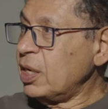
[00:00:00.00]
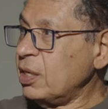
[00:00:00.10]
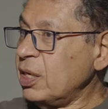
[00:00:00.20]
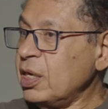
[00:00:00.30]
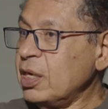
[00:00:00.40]

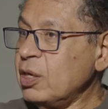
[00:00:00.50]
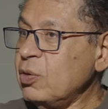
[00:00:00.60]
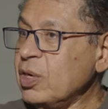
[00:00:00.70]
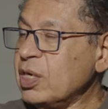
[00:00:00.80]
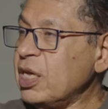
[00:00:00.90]
and then
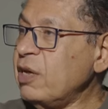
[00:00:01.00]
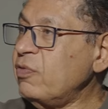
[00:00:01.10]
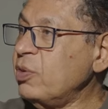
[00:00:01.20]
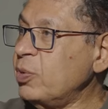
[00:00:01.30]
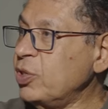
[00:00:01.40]
look at
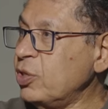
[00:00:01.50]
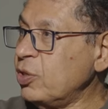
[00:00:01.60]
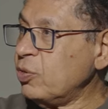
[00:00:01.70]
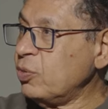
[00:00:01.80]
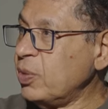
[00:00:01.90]
everybody in
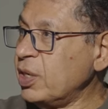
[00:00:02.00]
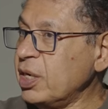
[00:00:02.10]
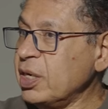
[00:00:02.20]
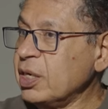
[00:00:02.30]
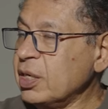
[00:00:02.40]
the room, and
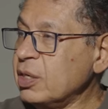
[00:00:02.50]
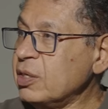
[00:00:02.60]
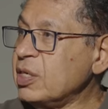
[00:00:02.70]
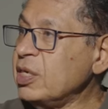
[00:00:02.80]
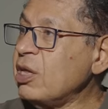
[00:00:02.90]
I
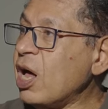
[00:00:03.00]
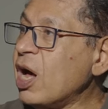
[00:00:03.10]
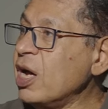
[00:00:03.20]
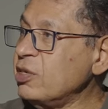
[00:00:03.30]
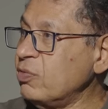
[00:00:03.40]
see the
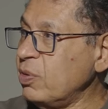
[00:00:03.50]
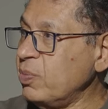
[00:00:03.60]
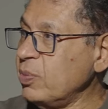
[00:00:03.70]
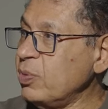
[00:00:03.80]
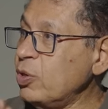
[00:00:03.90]
eyes of the
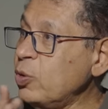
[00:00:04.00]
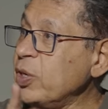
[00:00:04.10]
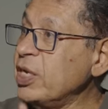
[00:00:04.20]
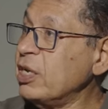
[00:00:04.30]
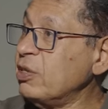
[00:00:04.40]
people
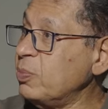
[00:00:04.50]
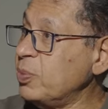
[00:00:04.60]
looking at the